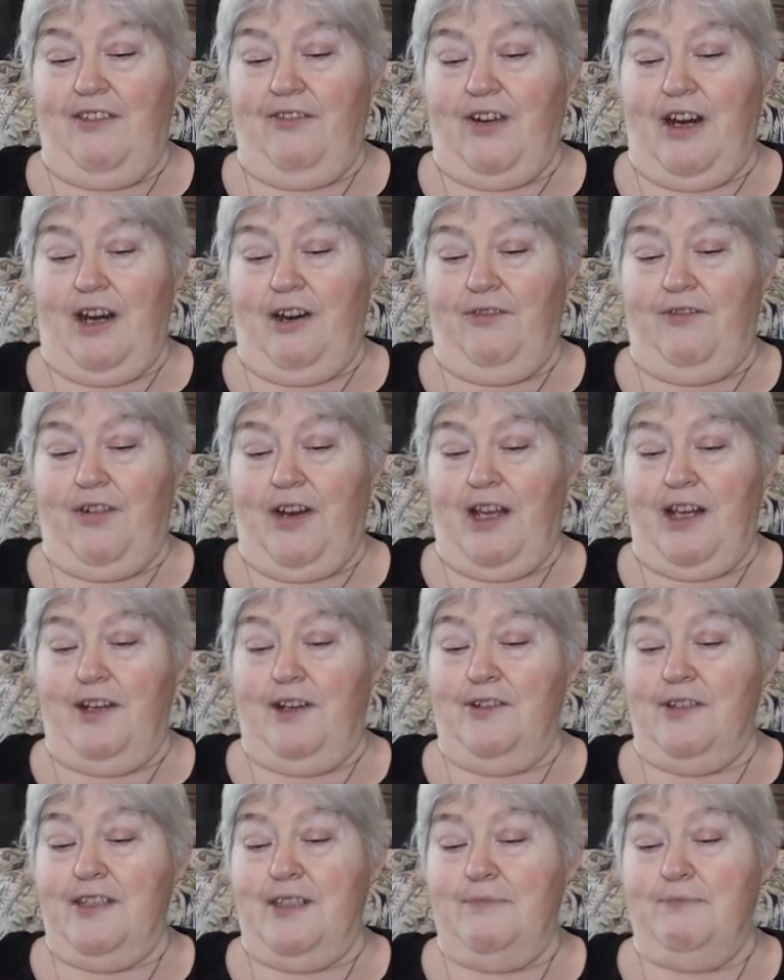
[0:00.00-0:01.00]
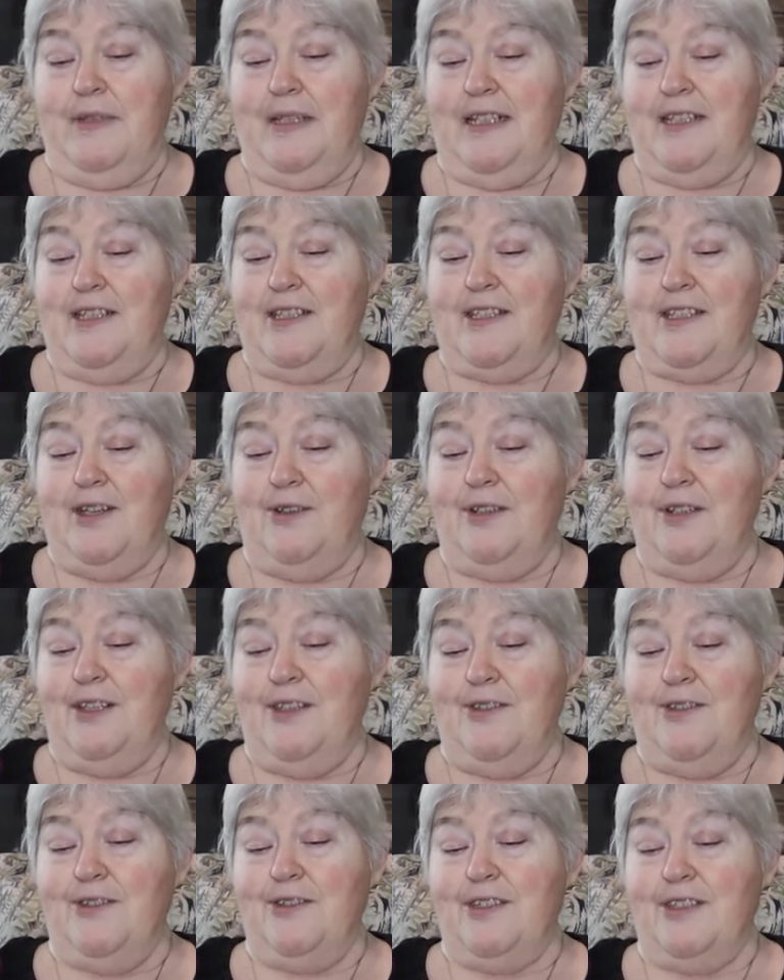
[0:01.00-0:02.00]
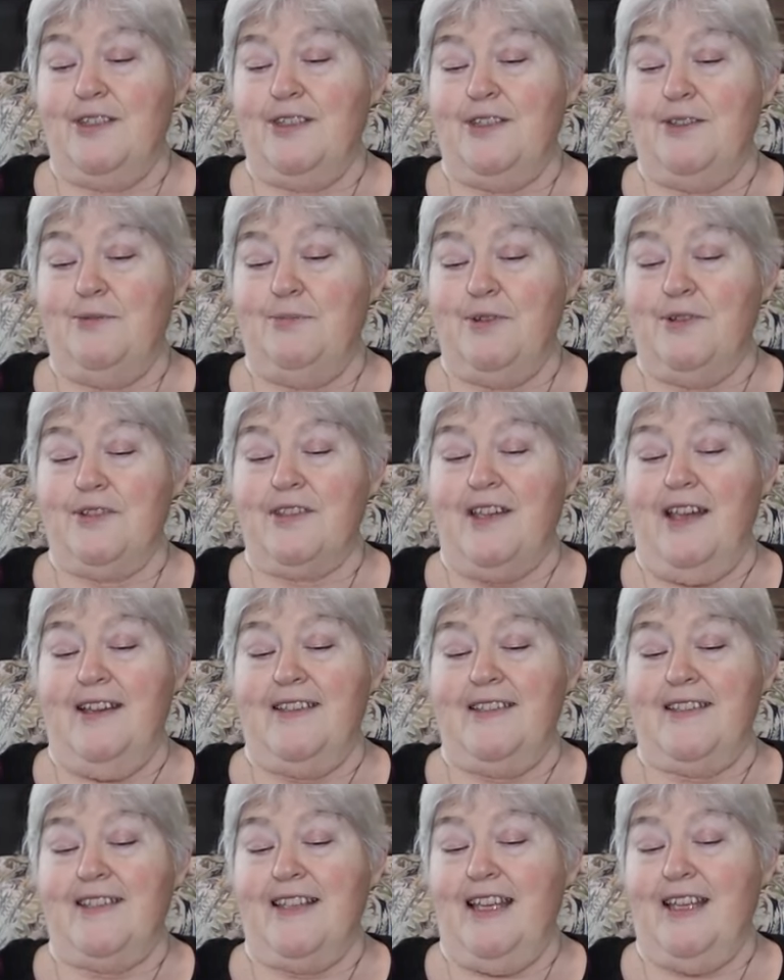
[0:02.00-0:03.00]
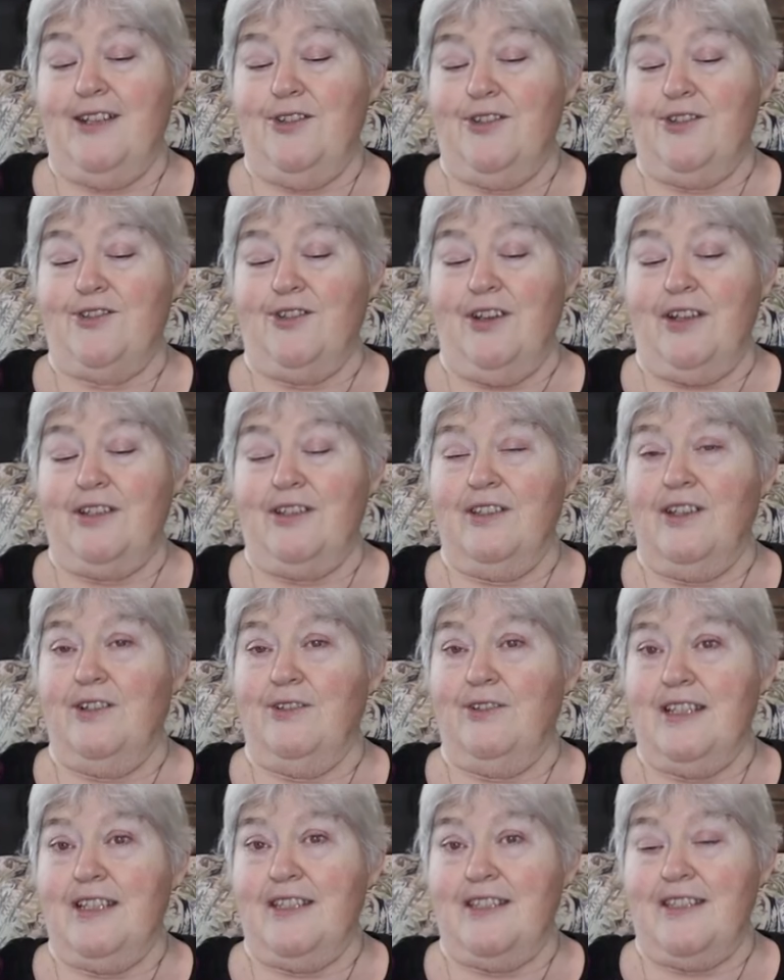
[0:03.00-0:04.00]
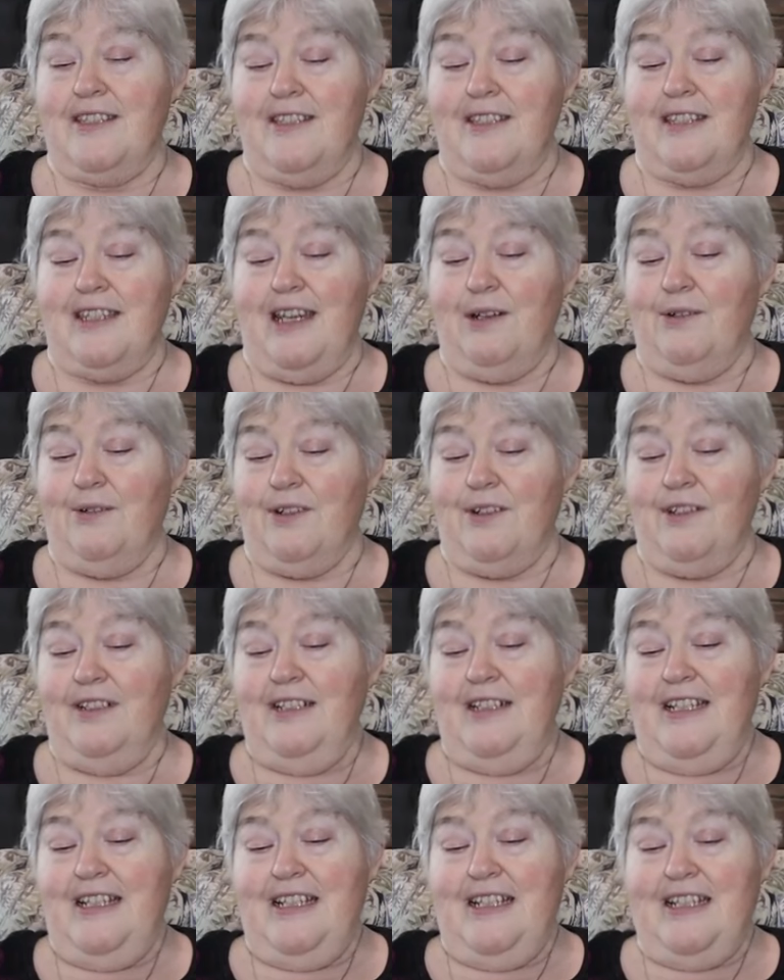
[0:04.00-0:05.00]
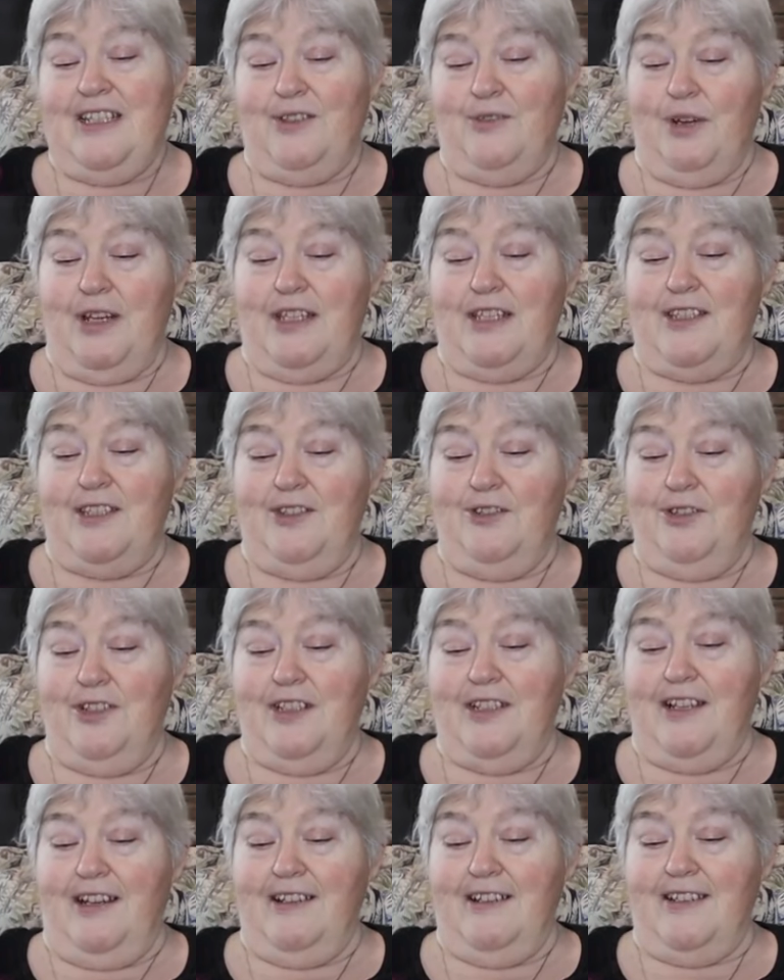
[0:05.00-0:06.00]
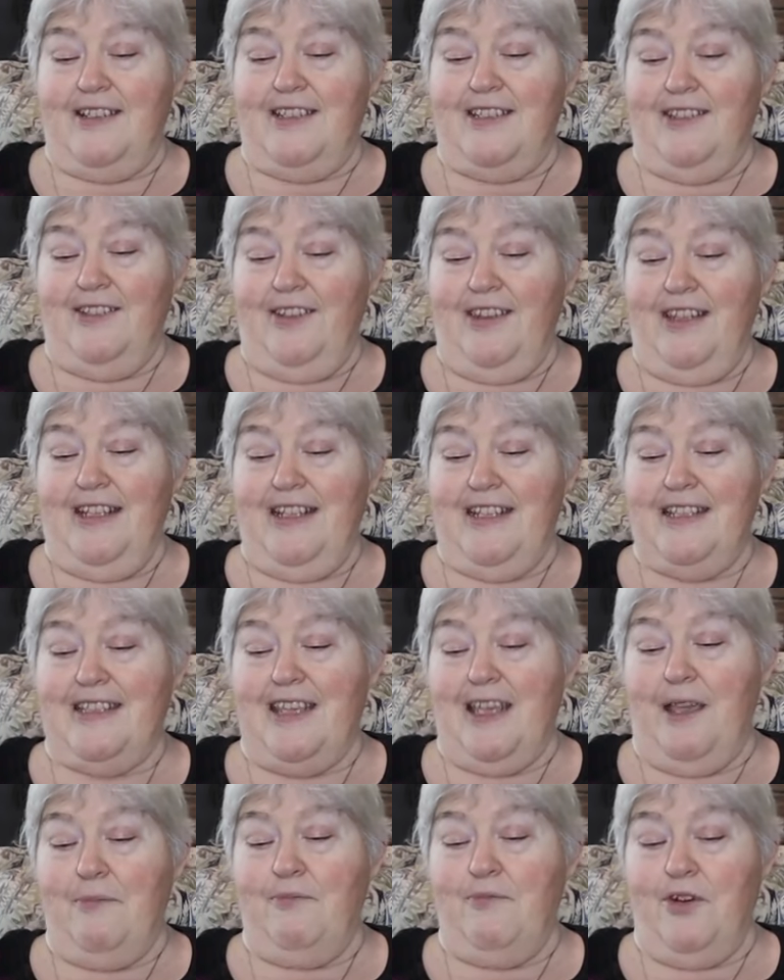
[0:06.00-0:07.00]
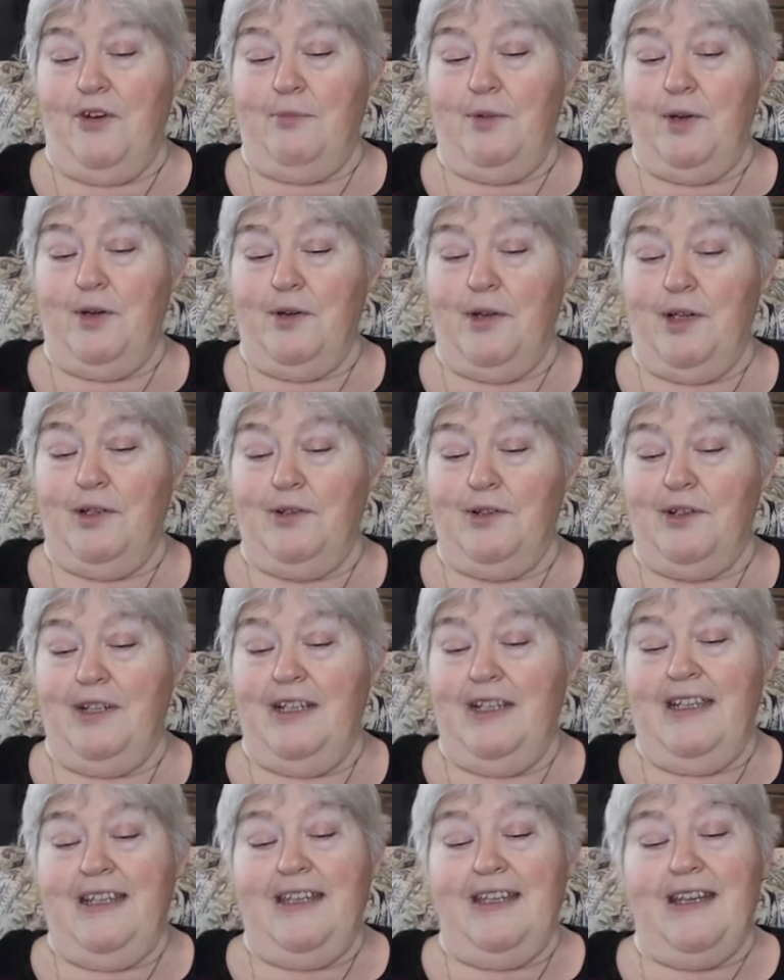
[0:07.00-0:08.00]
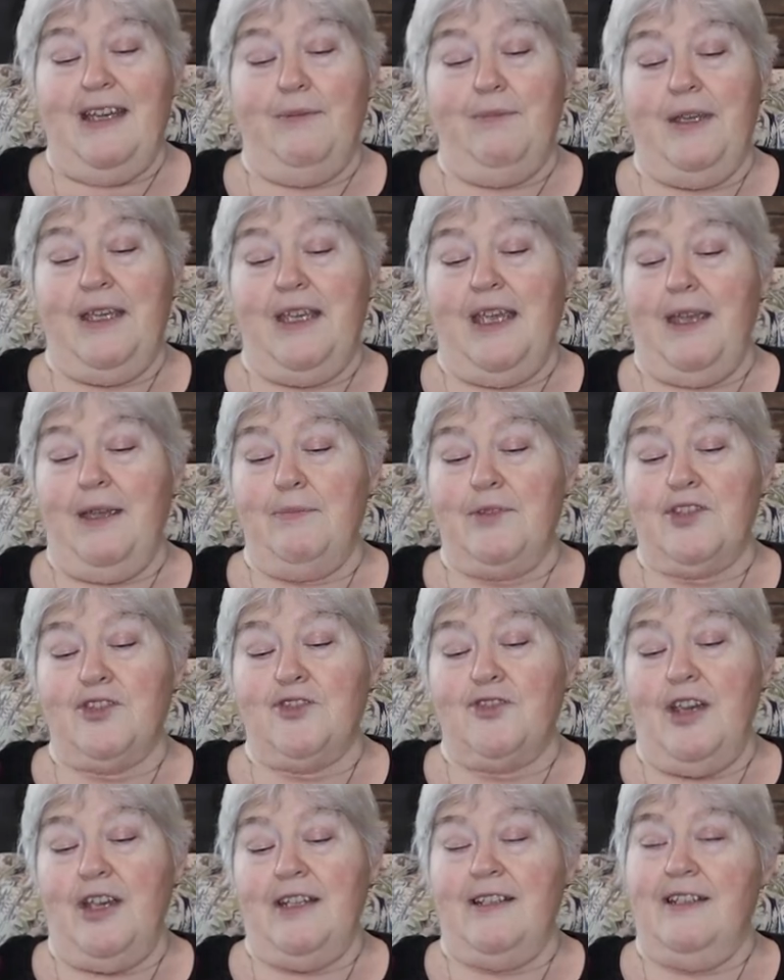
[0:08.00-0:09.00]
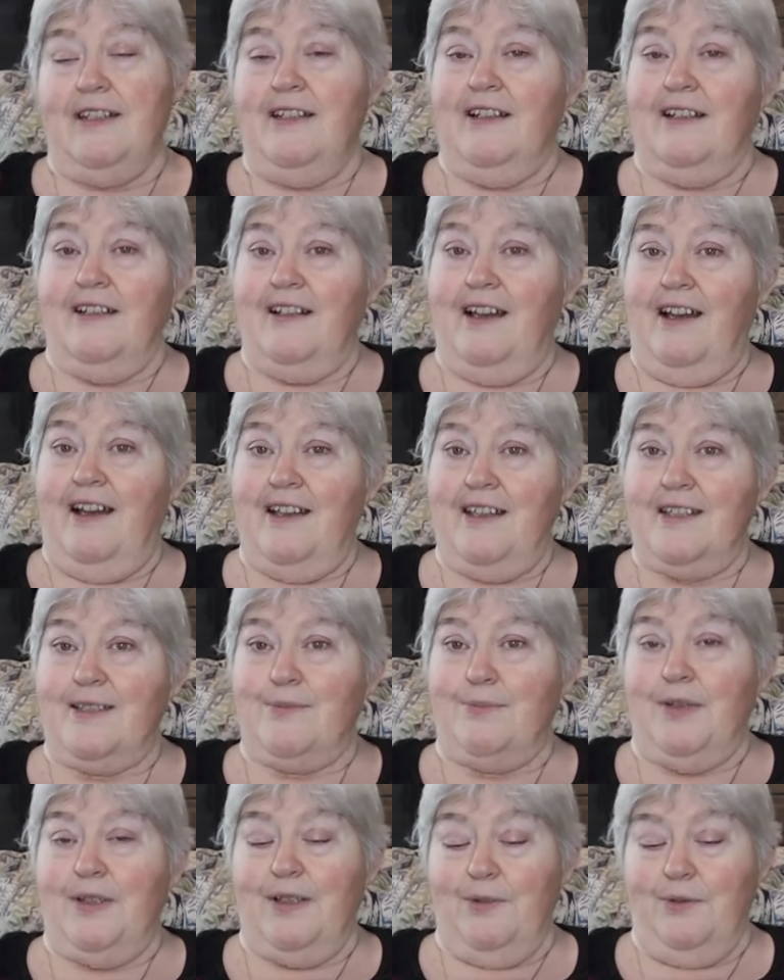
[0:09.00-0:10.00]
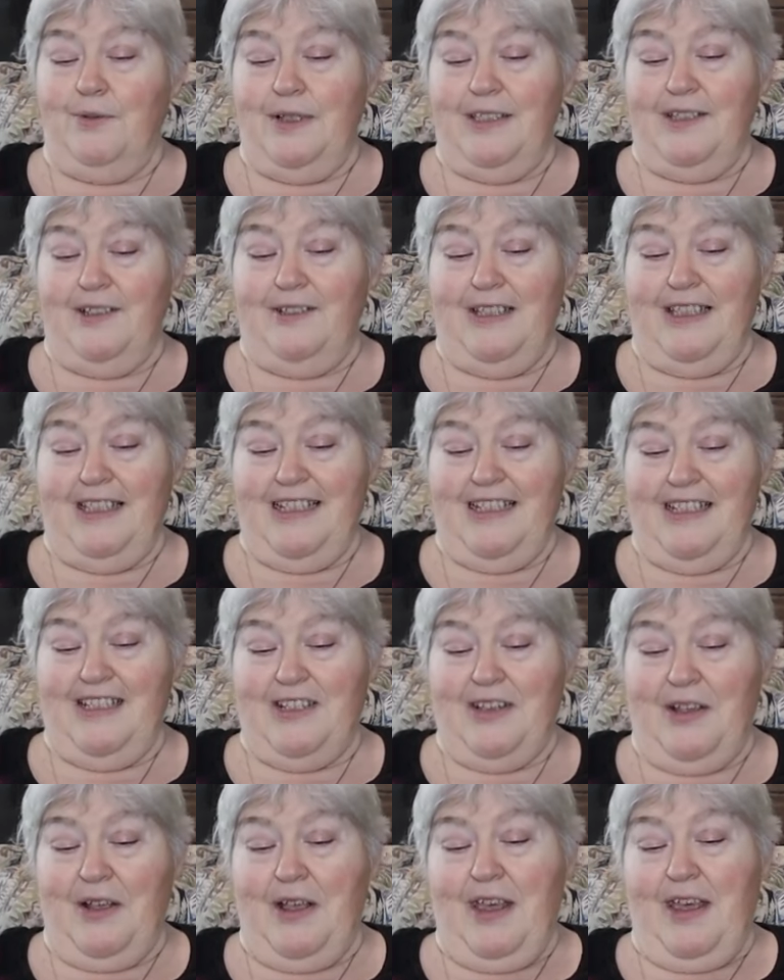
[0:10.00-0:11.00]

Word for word: Firefighters in Minnesota used a supersized ladder truck known as the Tower to rescue a cockatiel that escaped from her owner and became stranded on a hospital window ledge.